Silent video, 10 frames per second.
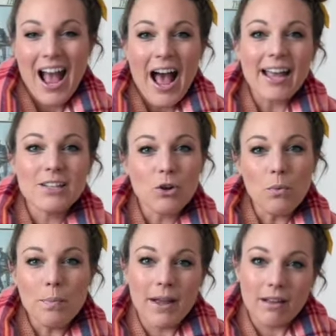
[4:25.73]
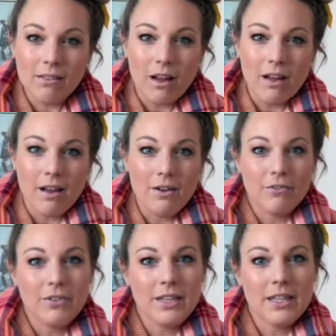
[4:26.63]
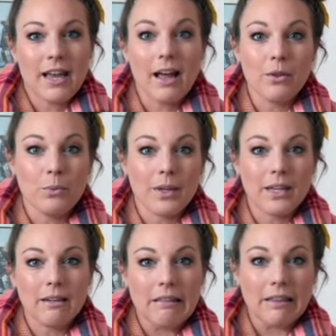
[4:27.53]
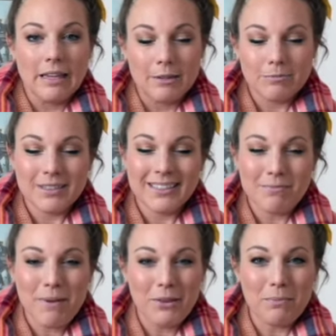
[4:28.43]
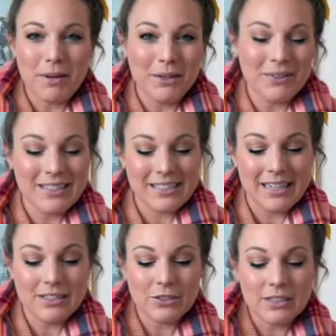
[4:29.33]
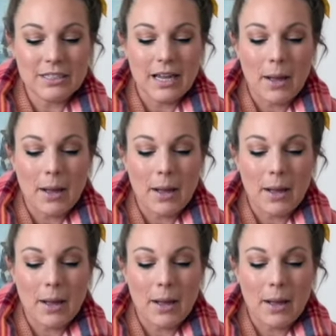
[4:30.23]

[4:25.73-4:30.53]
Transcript: I don't buy a lot of the Halloween themed Bath & Body Works candles,